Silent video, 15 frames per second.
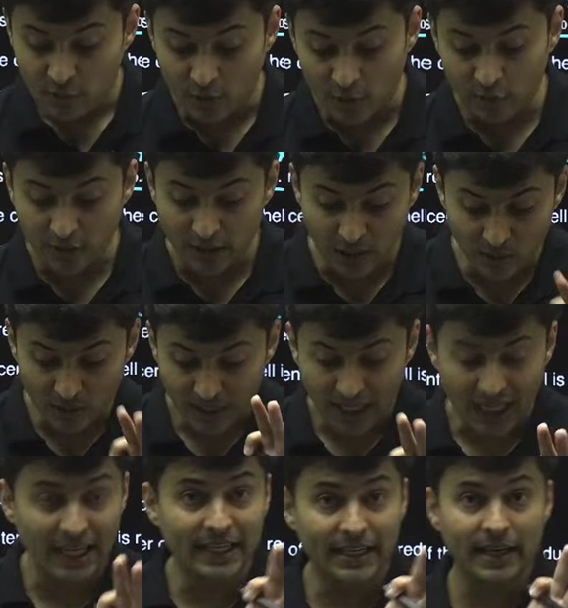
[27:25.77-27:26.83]
to figure out
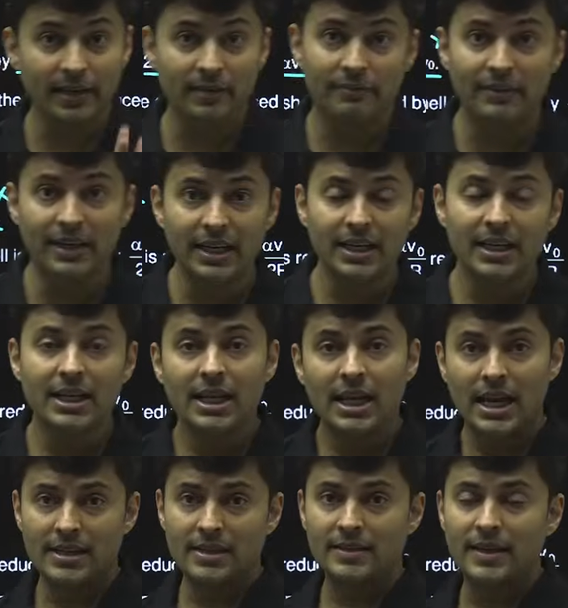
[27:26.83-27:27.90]
electric field at
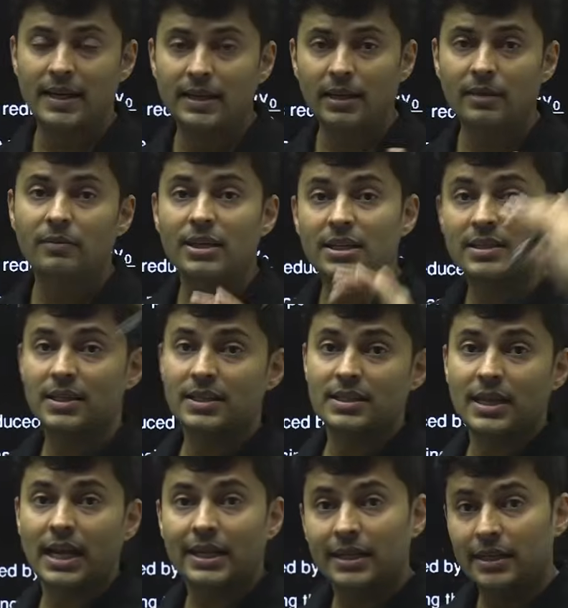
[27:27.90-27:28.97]
the center versus
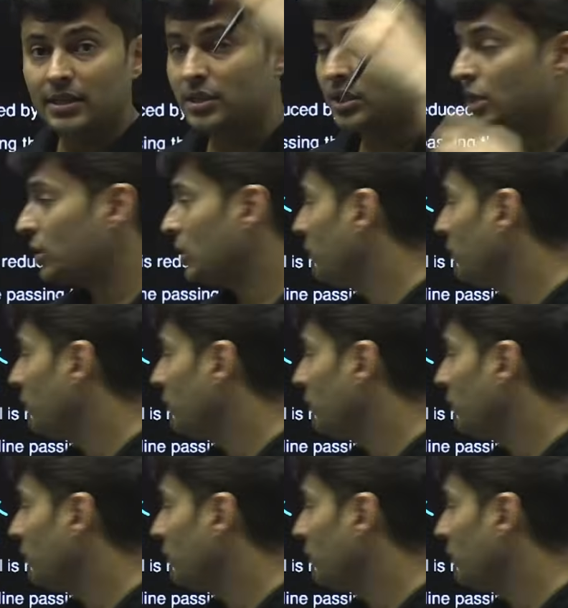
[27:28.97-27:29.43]
at a distance of